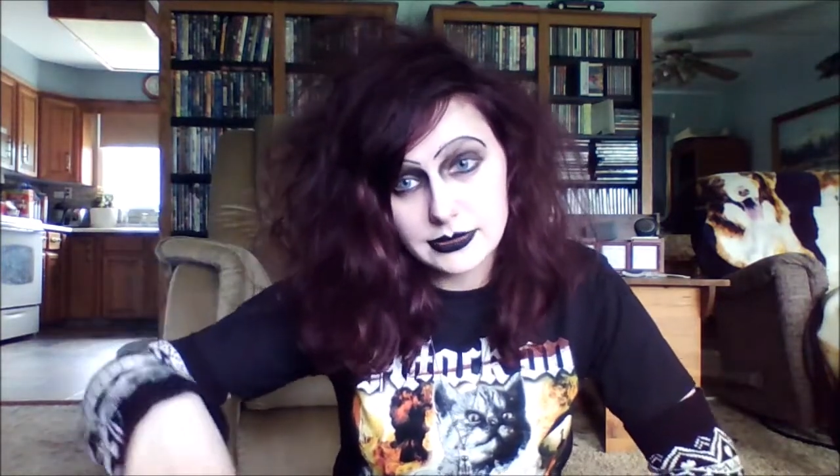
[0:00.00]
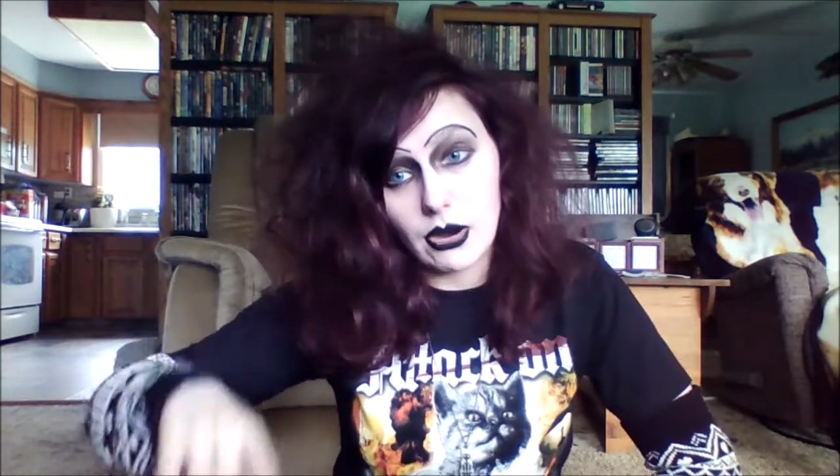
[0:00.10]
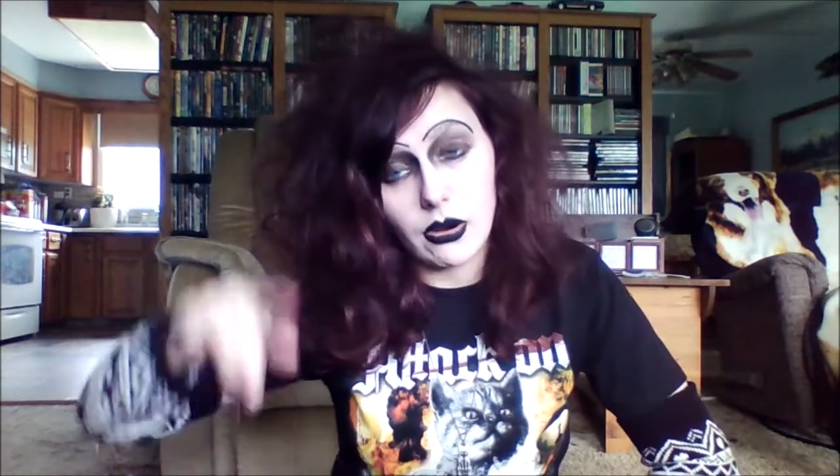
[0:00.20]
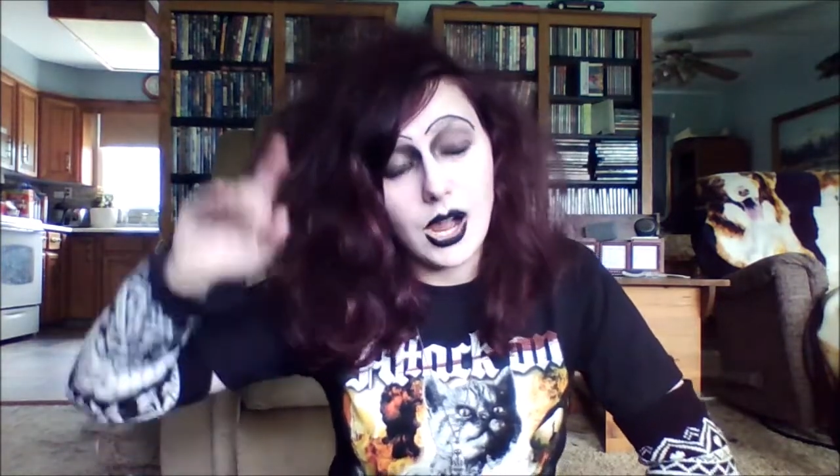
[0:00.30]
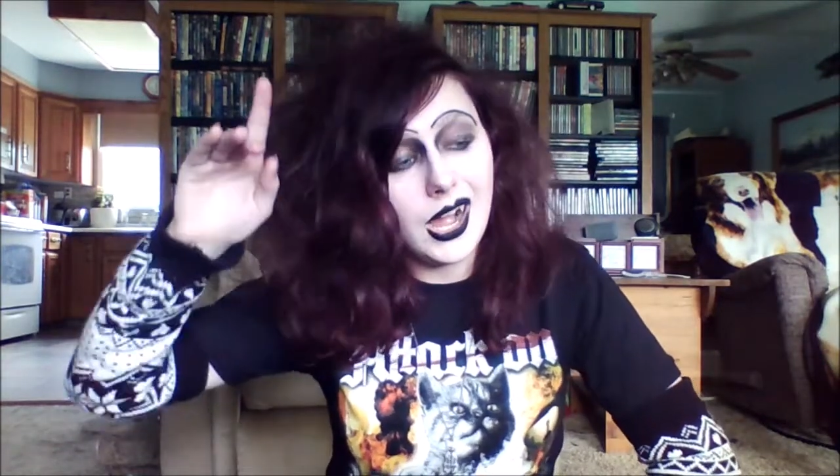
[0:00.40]
They
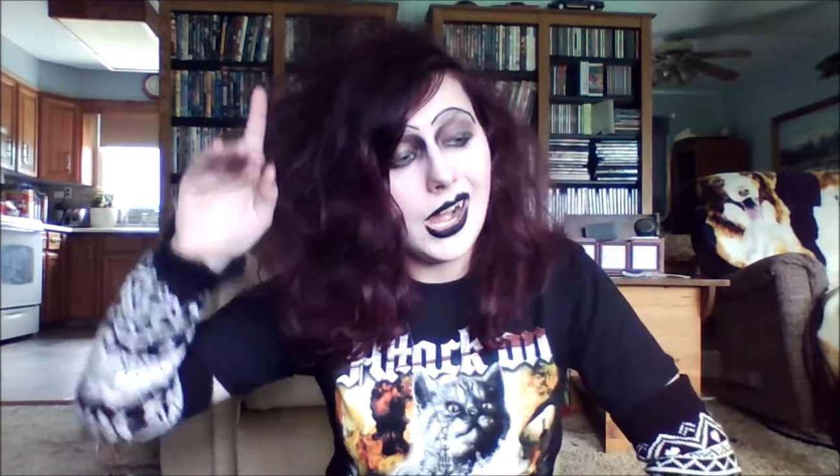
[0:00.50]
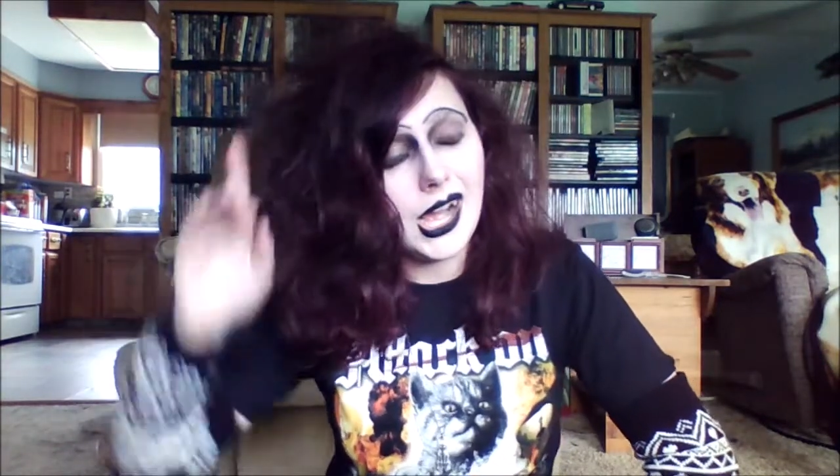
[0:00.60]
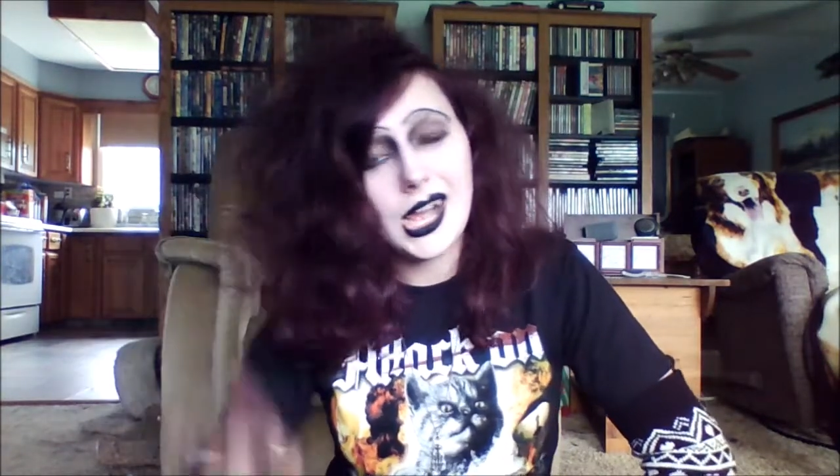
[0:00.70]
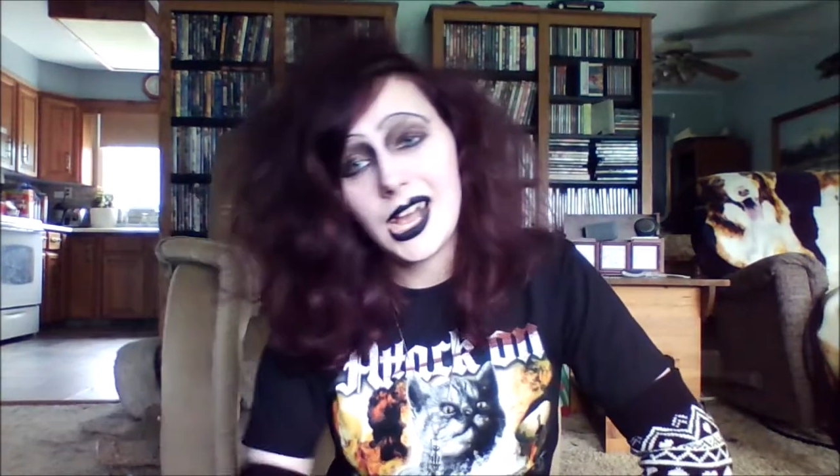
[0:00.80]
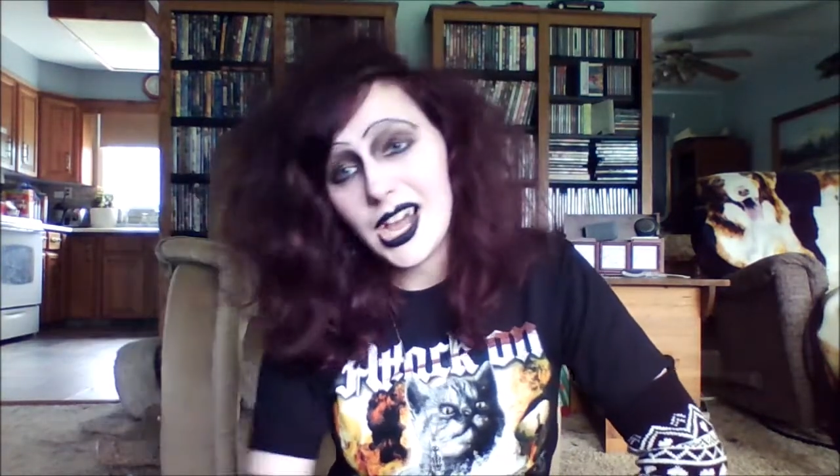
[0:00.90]
are
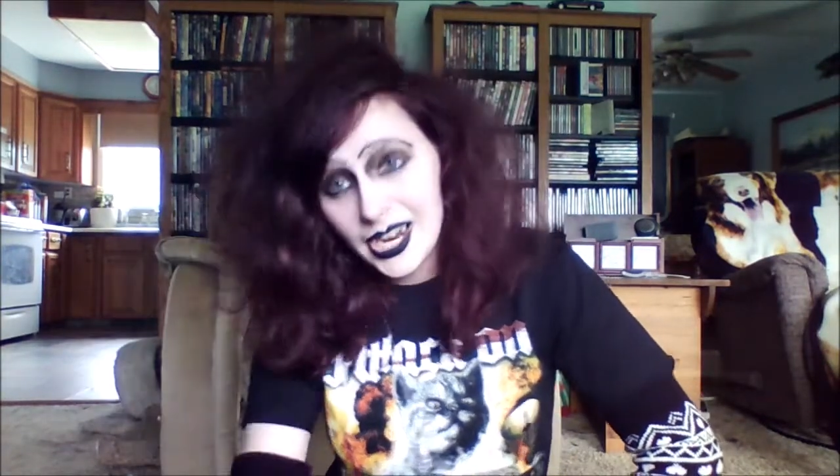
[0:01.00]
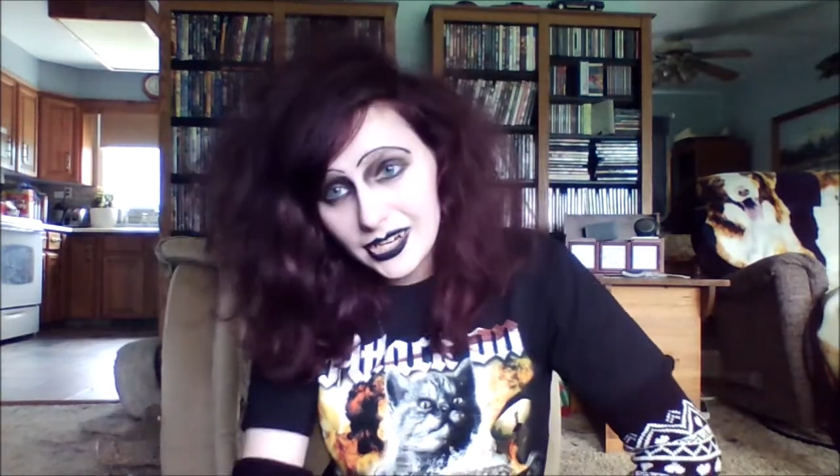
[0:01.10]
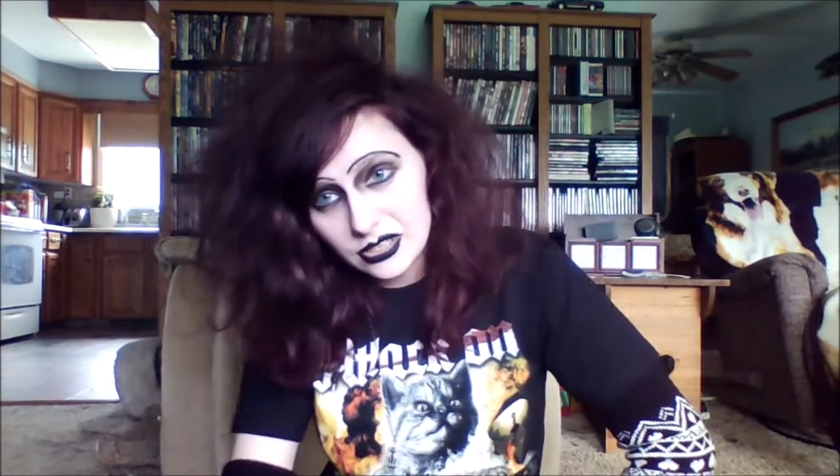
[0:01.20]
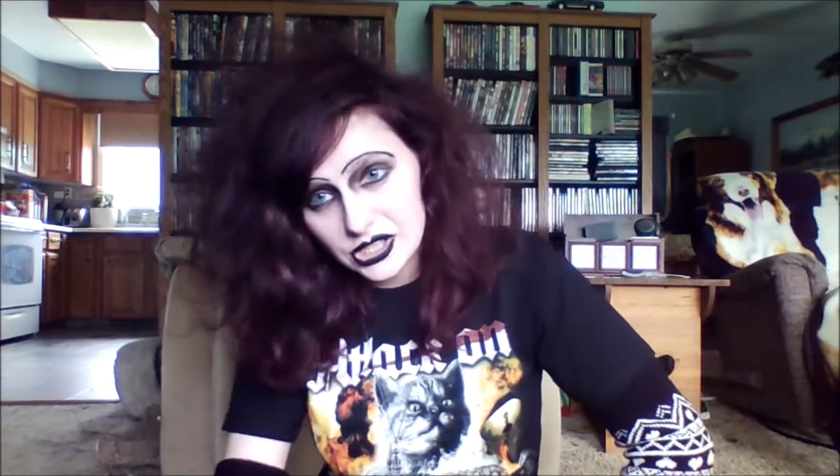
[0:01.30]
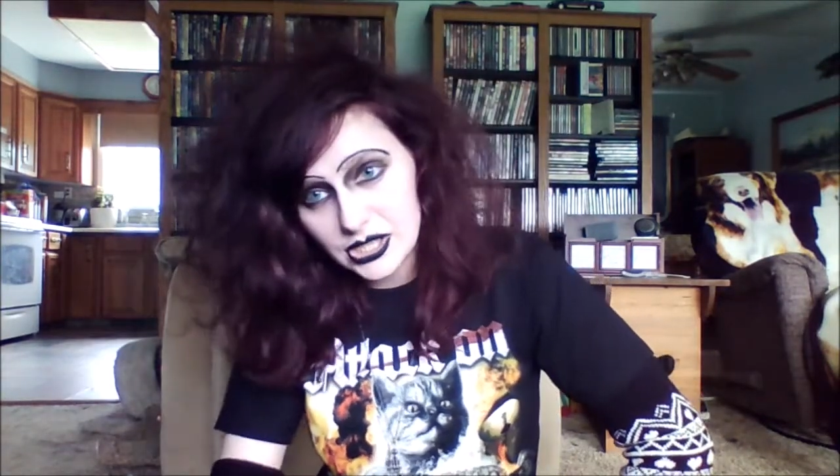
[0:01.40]
high
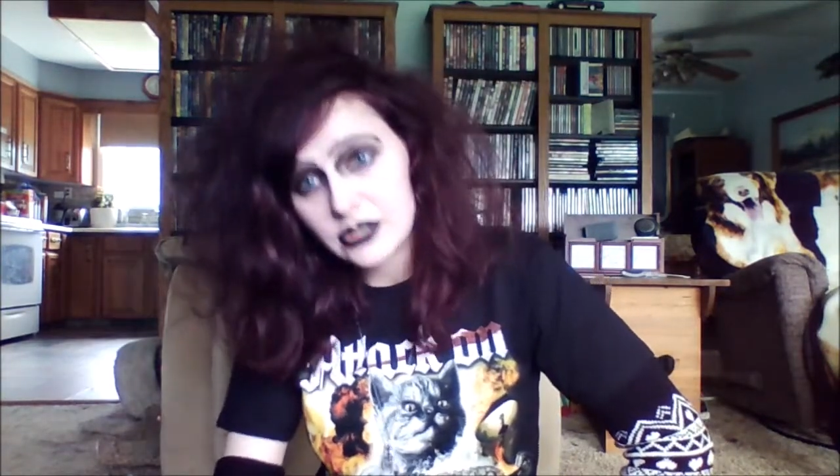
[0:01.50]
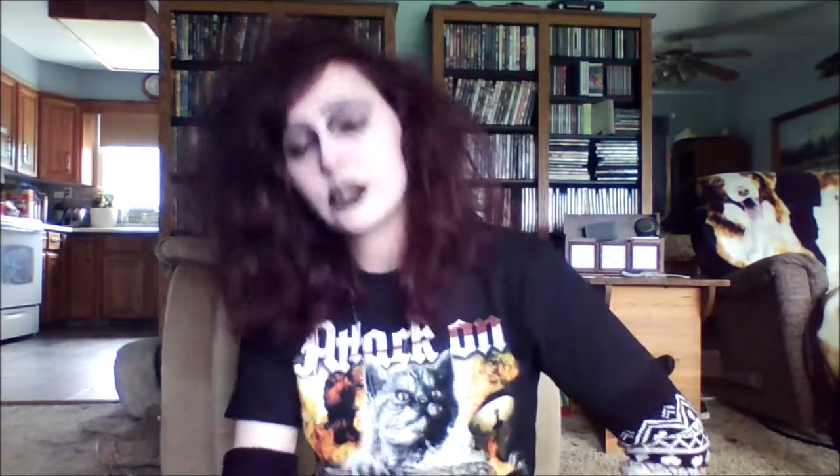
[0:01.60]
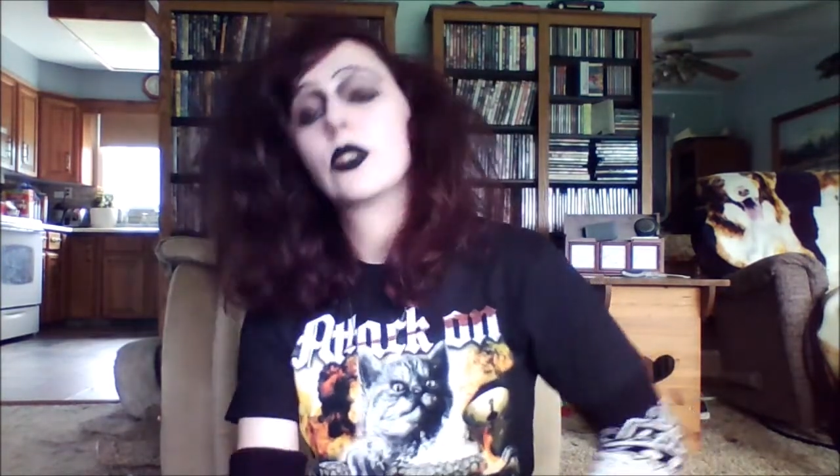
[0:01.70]
energetics.